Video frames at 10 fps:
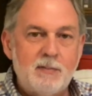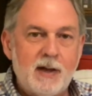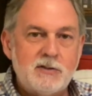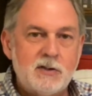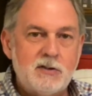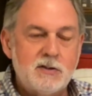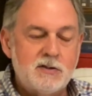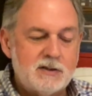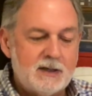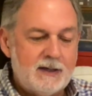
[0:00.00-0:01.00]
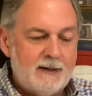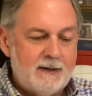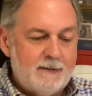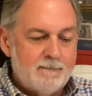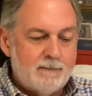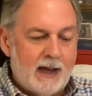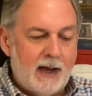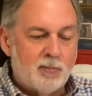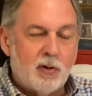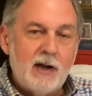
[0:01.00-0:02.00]
messages,
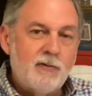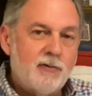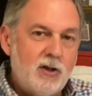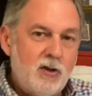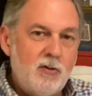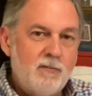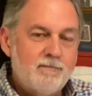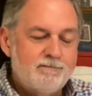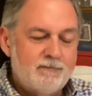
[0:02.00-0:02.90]
I pray for you.